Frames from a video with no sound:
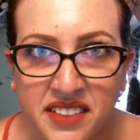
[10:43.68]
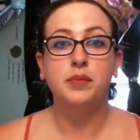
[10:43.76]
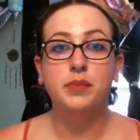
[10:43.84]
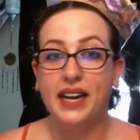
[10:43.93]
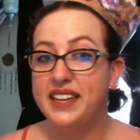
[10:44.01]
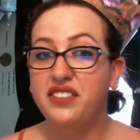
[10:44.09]

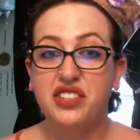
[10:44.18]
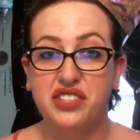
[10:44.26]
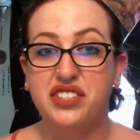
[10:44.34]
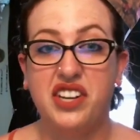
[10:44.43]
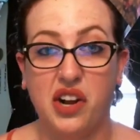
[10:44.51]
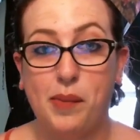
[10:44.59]
but if you're,
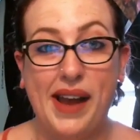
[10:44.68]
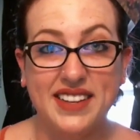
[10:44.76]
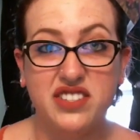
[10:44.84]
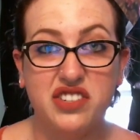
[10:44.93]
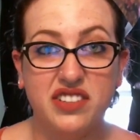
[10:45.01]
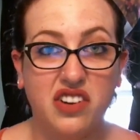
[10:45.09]
a
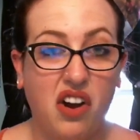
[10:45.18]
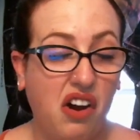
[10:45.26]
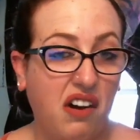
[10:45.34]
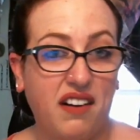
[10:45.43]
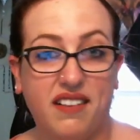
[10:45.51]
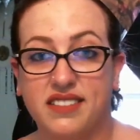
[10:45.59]
passenger in the
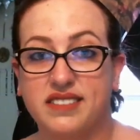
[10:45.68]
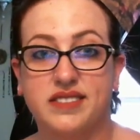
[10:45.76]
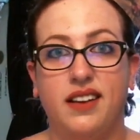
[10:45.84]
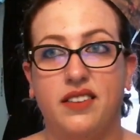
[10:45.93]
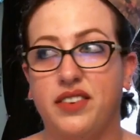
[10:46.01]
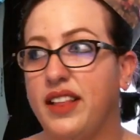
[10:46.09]
car,
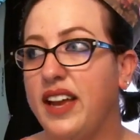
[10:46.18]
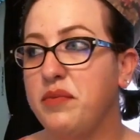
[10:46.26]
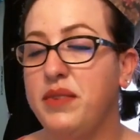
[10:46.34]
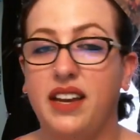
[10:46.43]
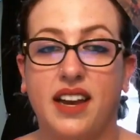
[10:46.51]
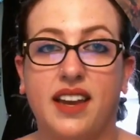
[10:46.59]
if you're like
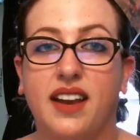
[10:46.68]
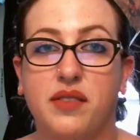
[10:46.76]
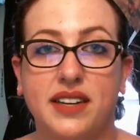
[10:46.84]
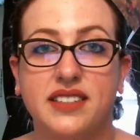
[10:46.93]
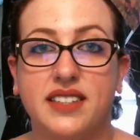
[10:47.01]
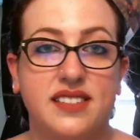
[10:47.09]
me, I can't
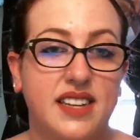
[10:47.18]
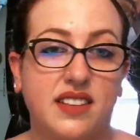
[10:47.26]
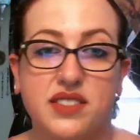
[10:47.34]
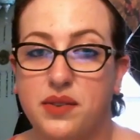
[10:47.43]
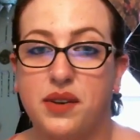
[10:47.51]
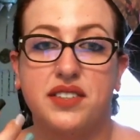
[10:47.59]
write things
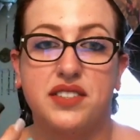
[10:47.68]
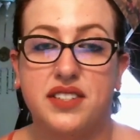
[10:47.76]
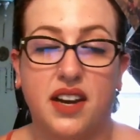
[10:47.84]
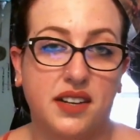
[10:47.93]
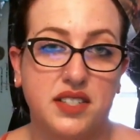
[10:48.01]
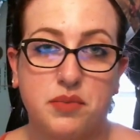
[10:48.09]
down, so I'll just
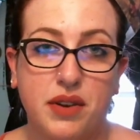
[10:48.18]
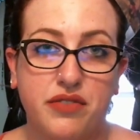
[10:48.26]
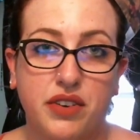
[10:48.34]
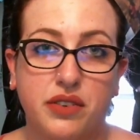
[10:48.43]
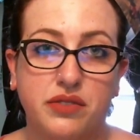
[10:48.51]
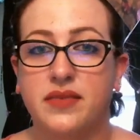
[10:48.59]
talk into my
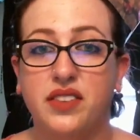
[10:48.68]
phone.